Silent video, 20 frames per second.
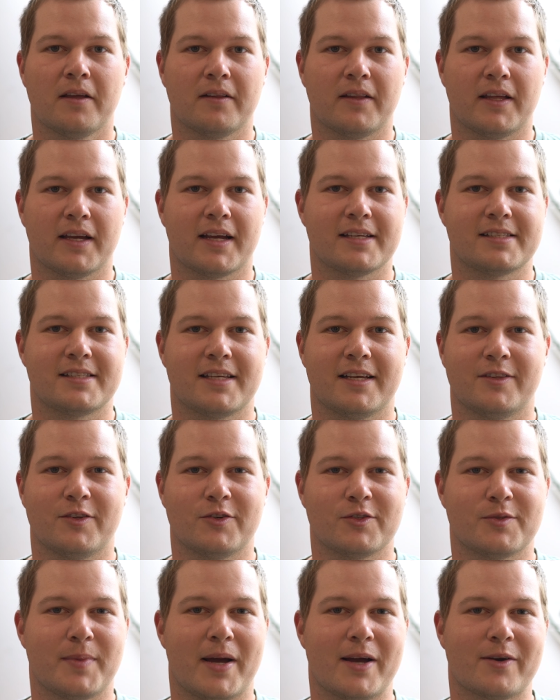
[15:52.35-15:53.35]
Like I said,
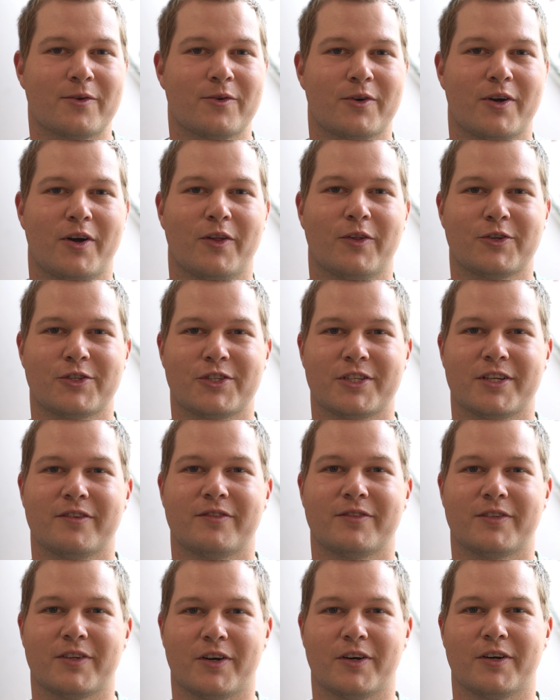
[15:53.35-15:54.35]
those macro color
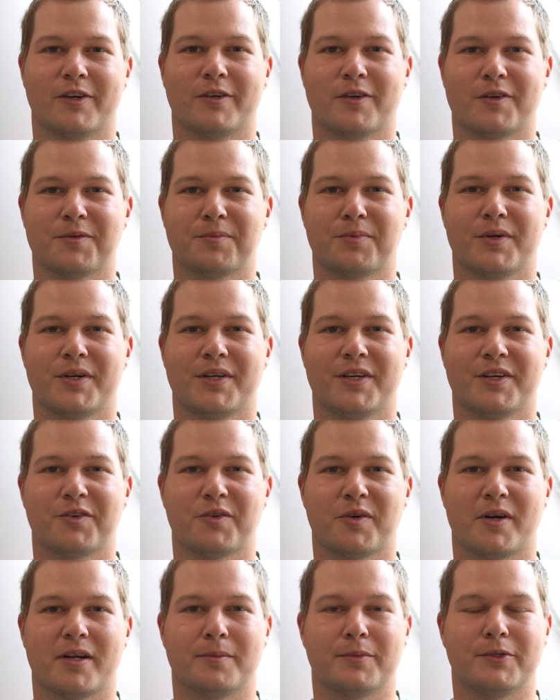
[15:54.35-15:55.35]
shift are pretty
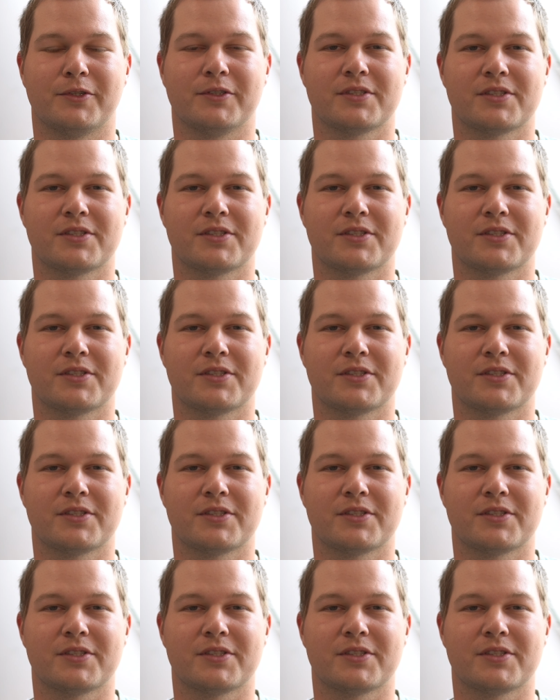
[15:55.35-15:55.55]
incredible.